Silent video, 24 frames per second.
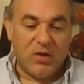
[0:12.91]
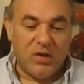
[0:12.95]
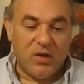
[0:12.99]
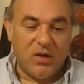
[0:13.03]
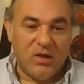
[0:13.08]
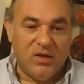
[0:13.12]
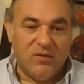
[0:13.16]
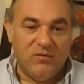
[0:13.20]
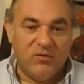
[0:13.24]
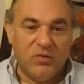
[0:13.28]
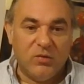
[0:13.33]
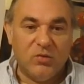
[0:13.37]

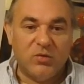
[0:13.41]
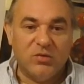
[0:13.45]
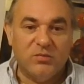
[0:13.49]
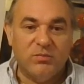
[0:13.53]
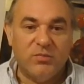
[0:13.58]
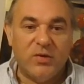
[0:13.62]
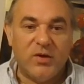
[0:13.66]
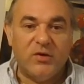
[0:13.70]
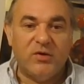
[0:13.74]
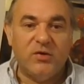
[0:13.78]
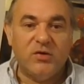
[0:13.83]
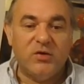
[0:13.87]
if it was
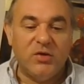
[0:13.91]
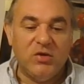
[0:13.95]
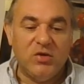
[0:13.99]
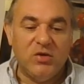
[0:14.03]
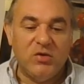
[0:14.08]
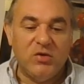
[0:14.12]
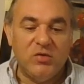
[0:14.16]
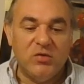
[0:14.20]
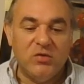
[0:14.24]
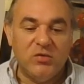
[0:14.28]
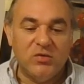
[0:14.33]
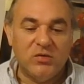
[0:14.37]
better to
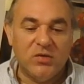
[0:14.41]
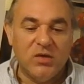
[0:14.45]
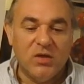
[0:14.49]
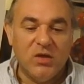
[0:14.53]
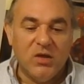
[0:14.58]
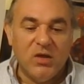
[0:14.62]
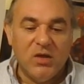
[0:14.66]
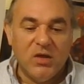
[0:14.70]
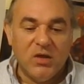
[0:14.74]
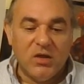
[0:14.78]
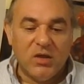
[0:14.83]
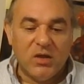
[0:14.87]
use
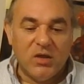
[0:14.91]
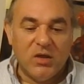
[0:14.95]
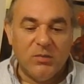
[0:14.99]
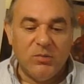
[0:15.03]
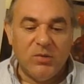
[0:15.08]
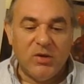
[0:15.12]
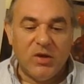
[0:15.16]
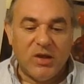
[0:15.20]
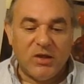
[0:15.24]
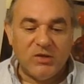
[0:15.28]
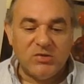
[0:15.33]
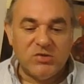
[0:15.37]

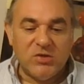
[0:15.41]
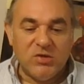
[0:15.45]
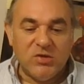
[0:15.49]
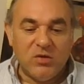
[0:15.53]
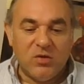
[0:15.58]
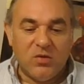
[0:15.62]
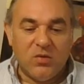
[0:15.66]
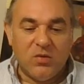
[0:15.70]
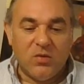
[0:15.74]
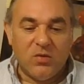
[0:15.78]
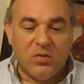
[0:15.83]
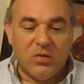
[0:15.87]
Kubudachi
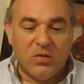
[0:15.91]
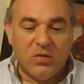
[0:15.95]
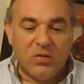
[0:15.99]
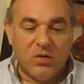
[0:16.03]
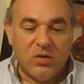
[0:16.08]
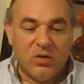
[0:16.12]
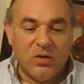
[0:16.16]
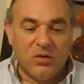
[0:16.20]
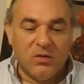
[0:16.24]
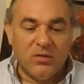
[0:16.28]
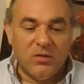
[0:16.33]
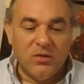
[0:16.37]

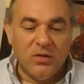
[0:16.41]
or